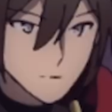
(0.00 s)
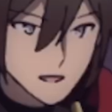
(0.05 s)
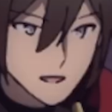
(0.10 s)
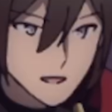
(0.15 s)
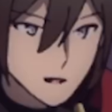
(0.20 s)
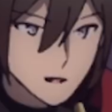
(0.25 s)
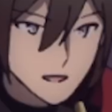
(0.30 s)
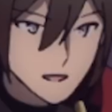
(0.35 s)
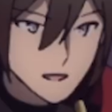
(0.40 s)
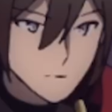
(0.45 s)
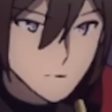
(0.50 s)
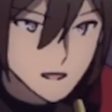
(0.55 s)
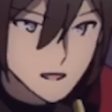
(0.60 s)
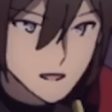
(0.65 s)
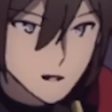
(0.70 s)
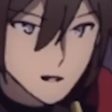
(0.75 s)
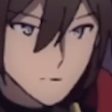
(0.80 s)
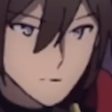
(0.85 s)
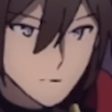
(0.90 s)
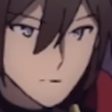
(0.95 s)
so he
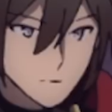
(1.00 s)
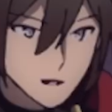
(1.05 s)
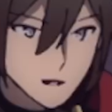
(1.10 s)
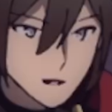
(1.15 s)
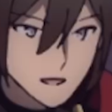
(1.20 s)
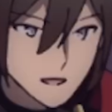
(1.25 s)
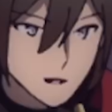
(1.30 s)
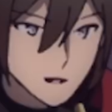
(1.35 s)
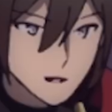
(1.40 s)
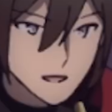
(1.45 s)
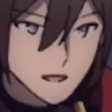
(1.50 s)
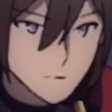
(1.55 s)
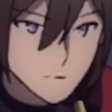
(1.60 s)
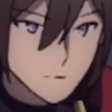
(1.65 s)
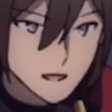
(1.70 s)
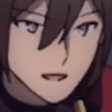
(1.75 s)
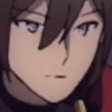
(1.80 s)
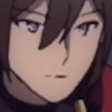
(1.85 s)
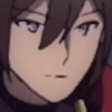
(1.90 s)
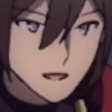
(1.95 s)
apologized for being a
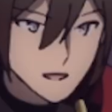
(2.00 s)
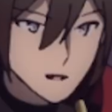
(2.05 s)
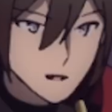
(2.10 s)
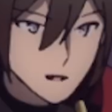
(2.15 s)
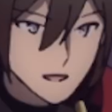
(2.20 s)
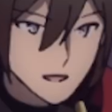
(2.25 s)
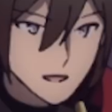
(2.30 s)
heartless jerk.